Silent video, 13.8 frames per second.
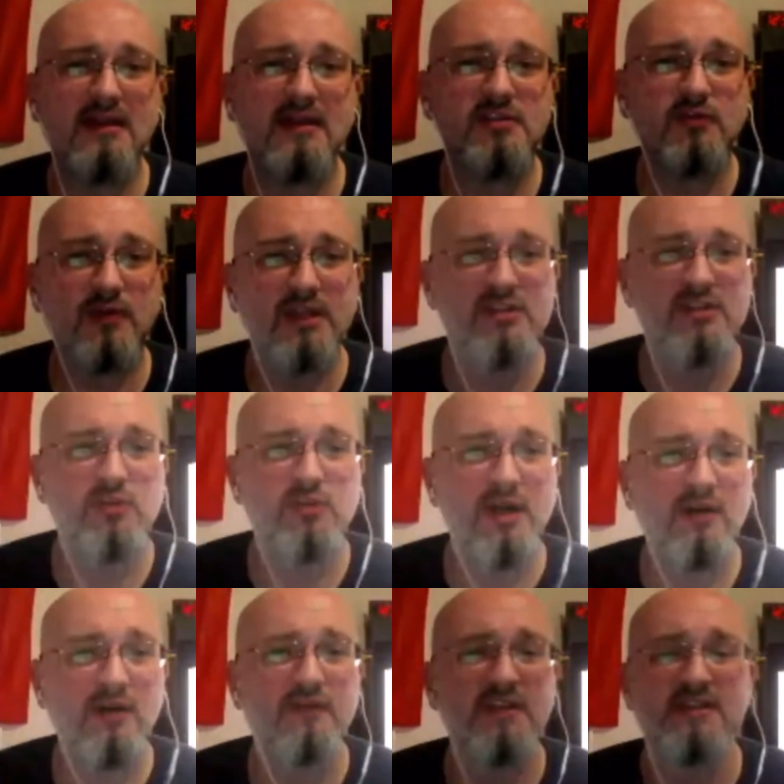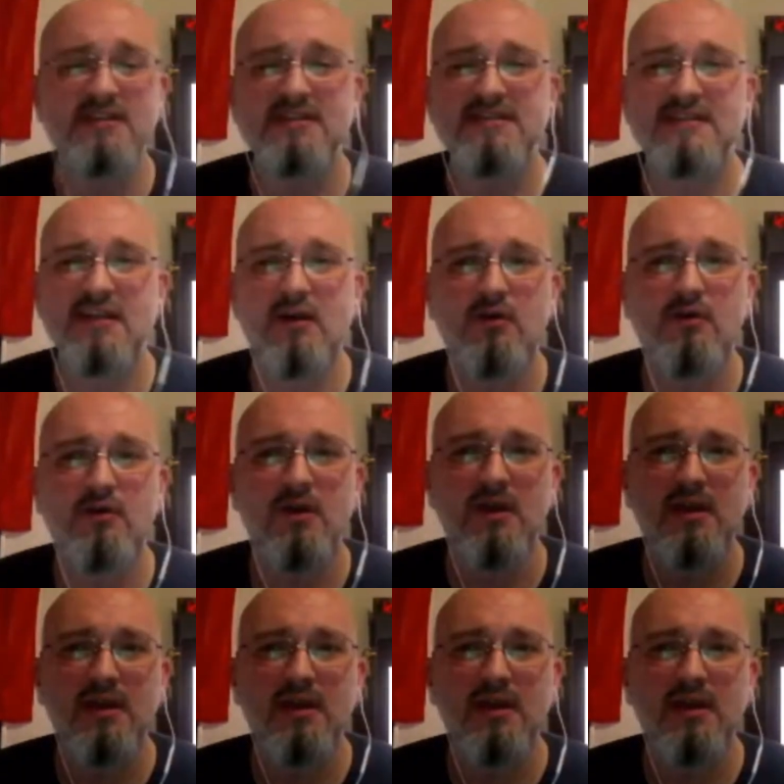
in 2012, and so